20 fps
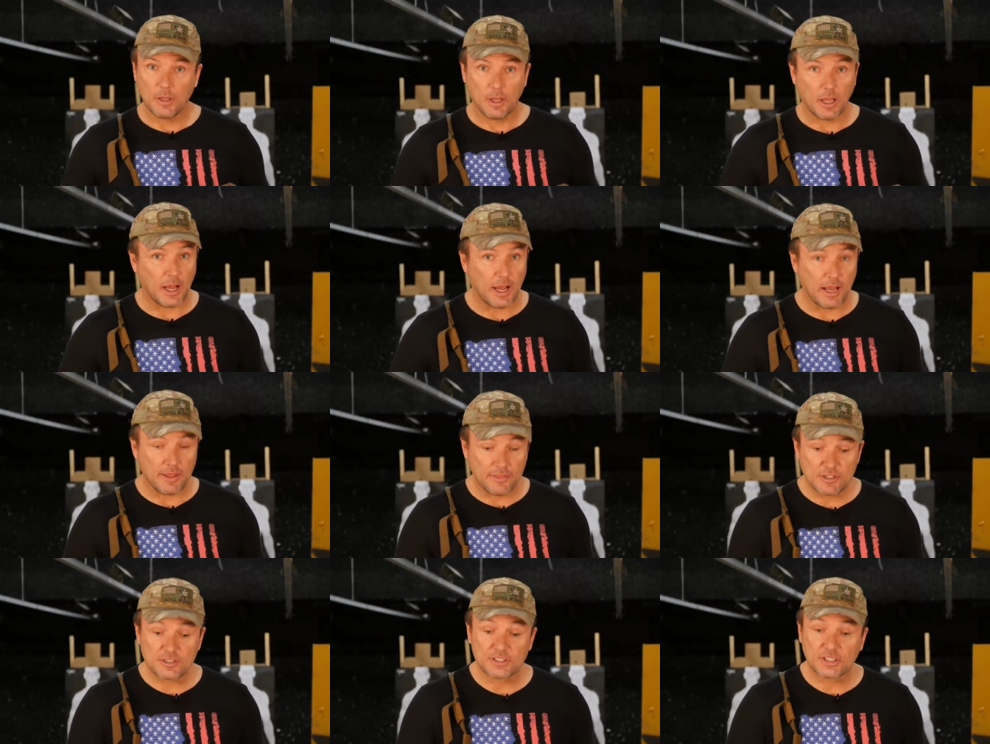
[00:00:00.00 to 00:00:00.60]

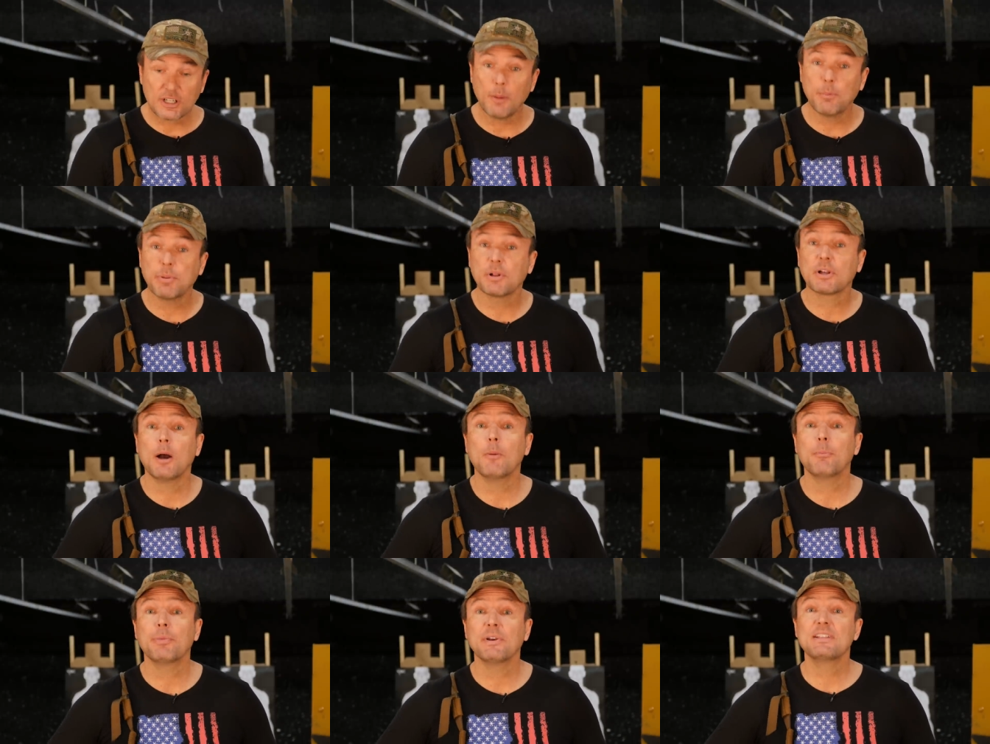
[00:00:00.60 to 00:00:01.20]
Uh, there's a couple
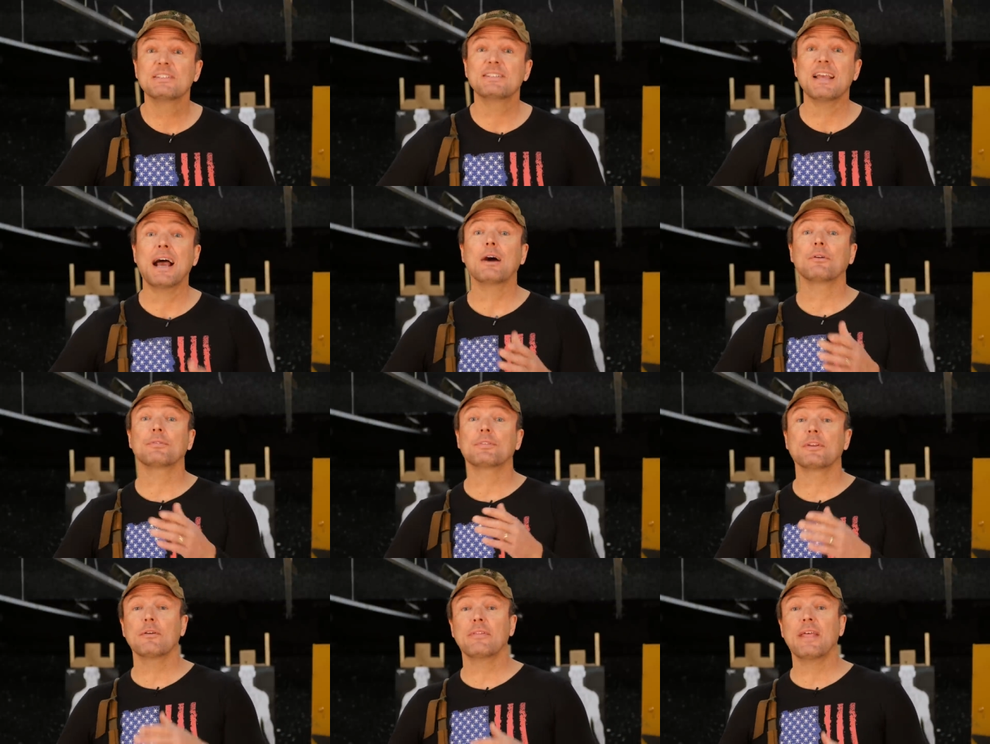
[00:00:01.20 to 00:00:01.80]
companies
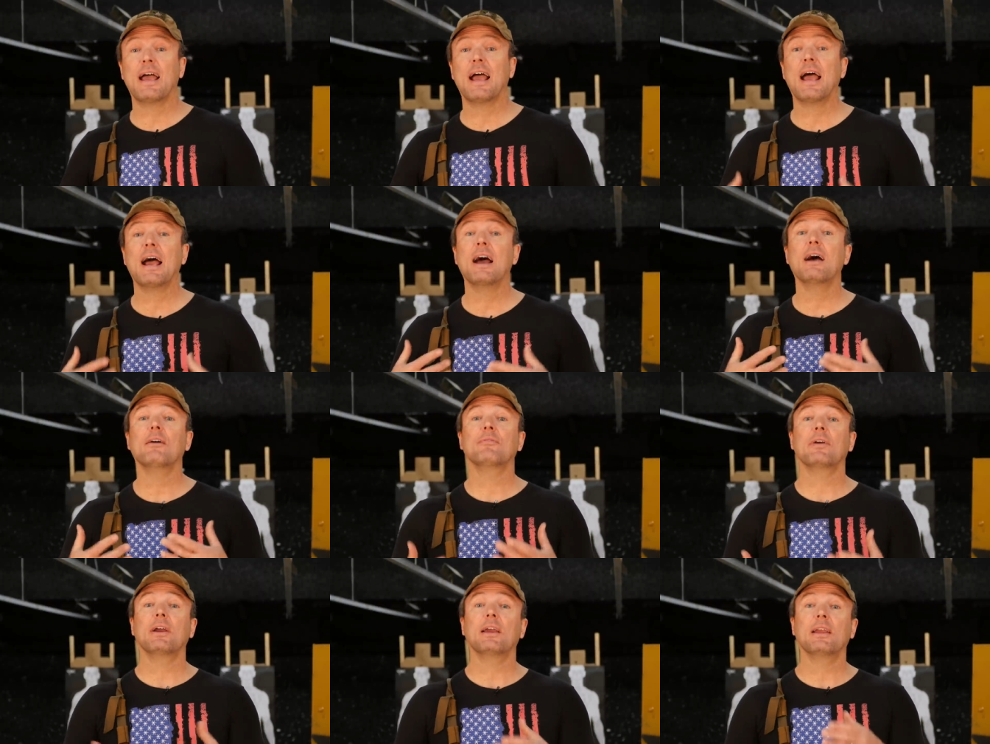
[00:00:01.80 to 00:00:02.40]
out there that
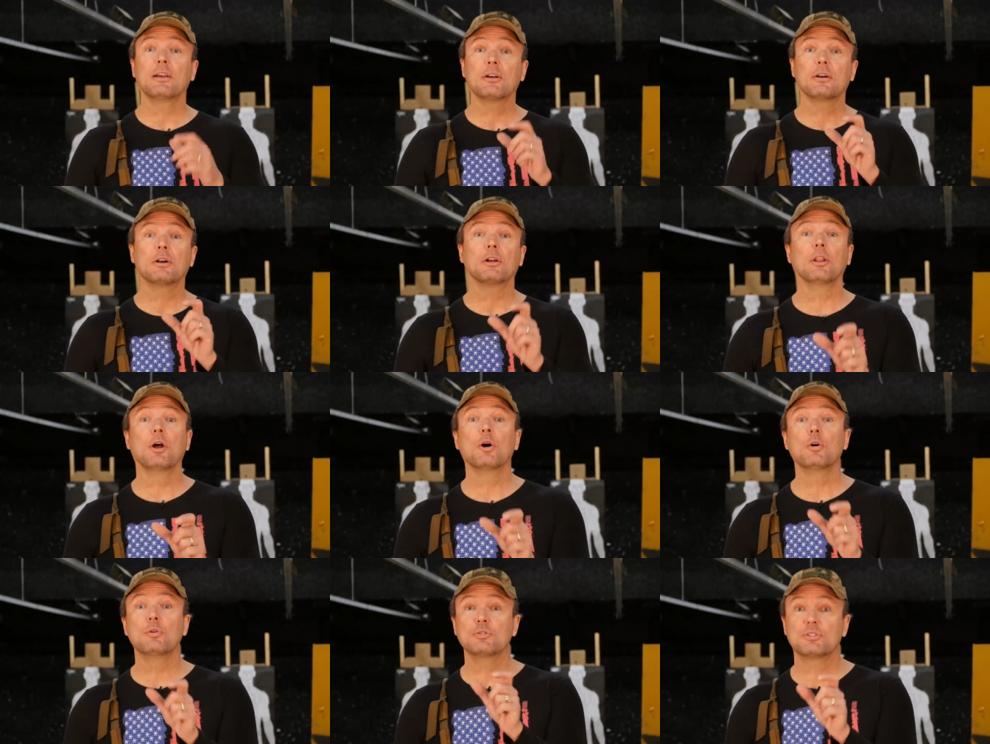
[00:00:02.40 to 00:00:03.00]
have
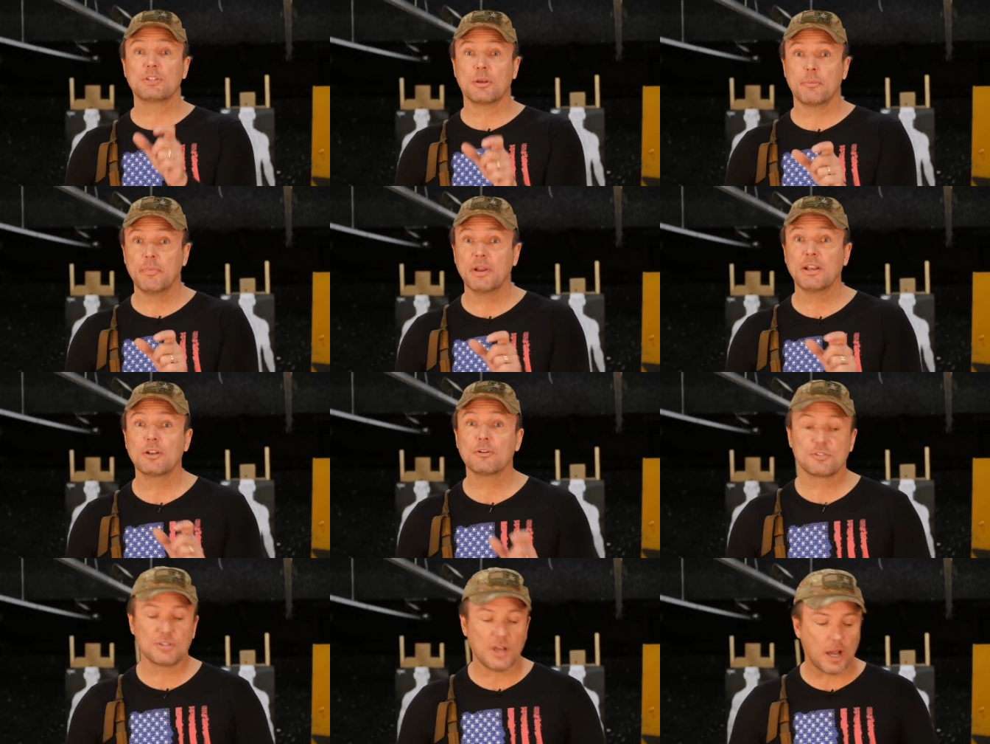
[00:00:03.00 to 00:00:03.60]
enclosed
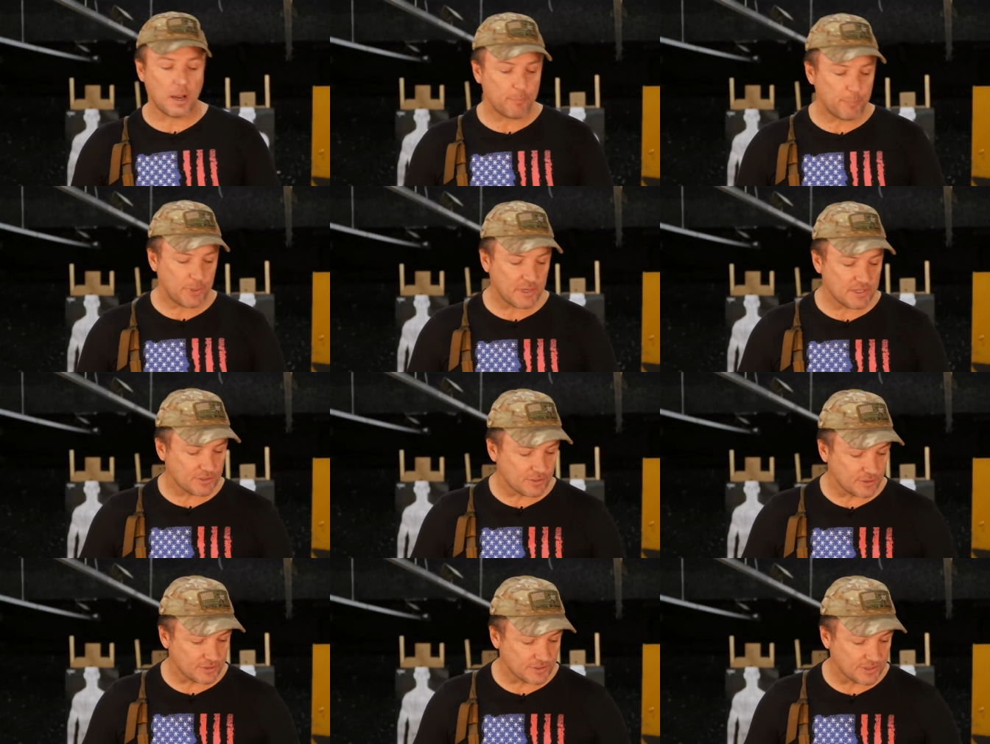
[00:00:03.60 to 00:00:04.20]
emitters on
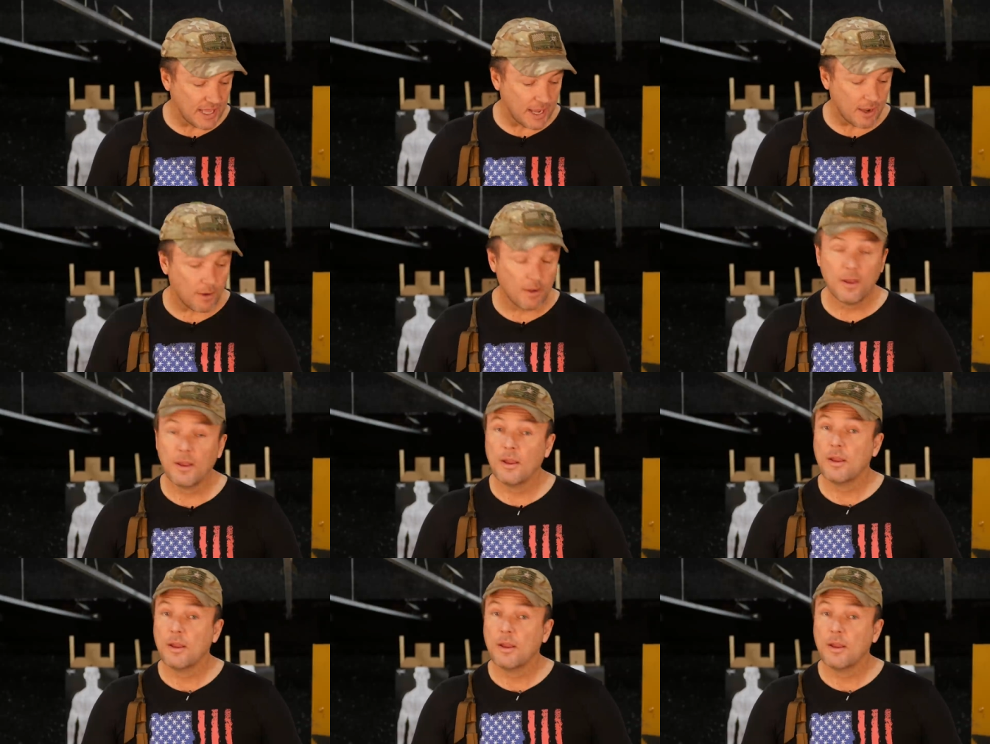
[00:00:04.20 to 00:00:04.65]
pistols now.